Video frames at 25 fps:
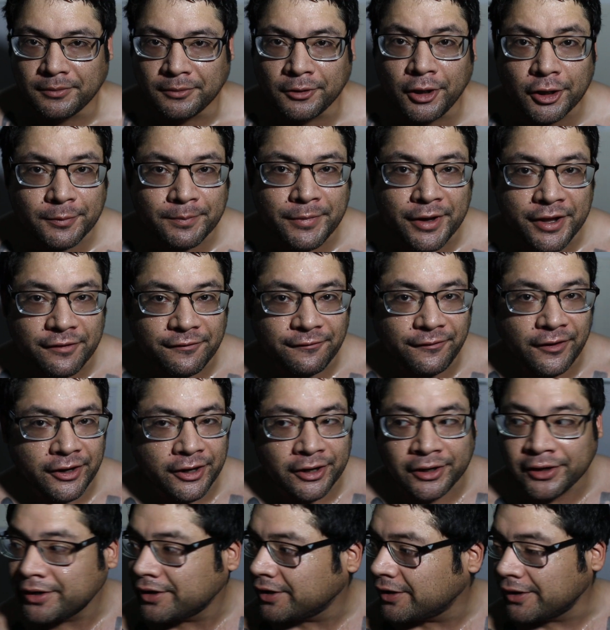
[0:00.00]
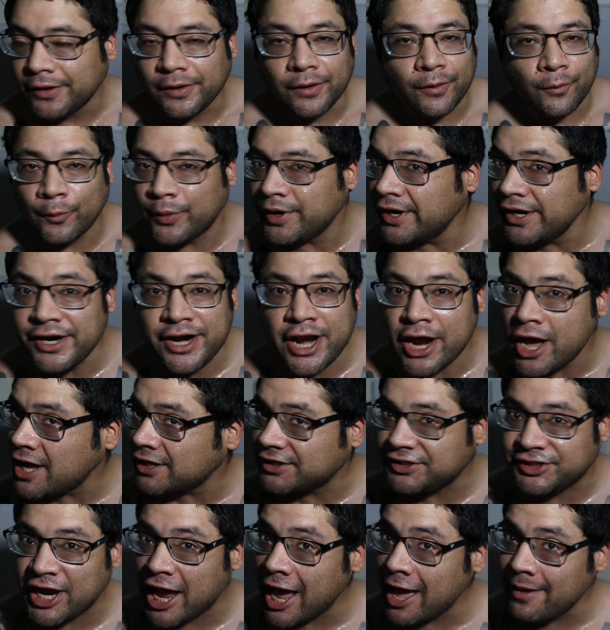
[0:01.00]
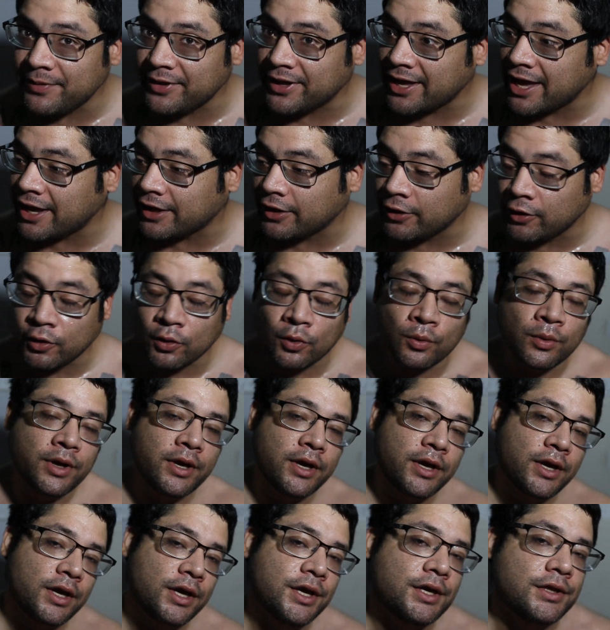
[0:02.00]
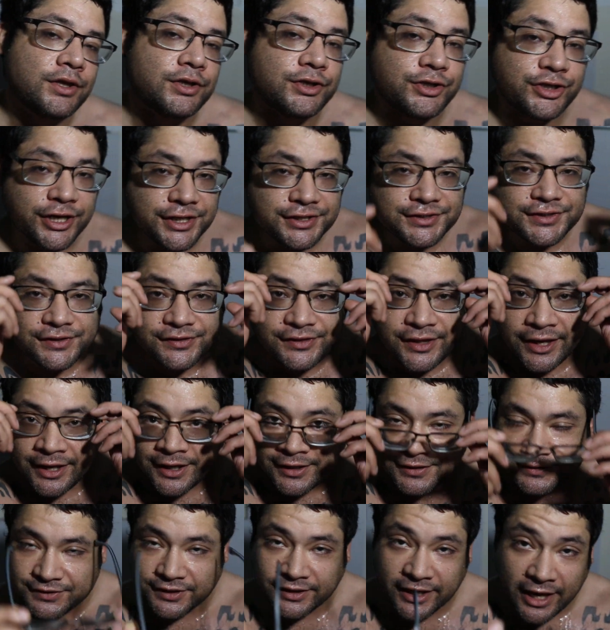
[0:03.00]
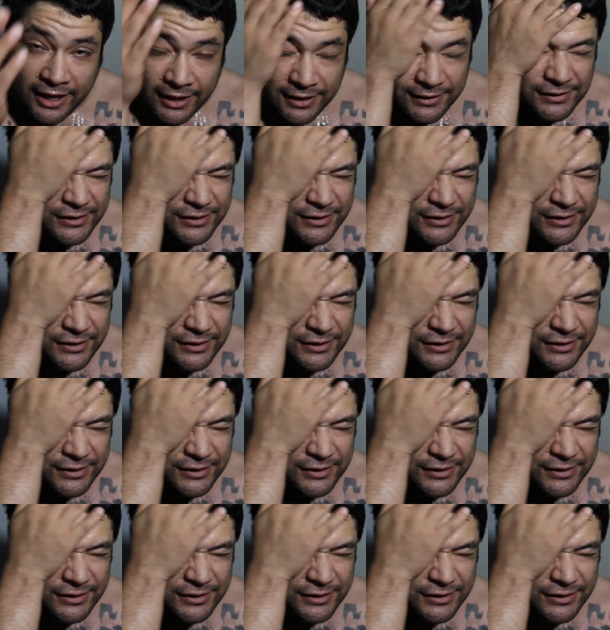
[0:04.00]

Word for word: Look, motherfucker, we're not jabbing at you. The jigs of things, the gay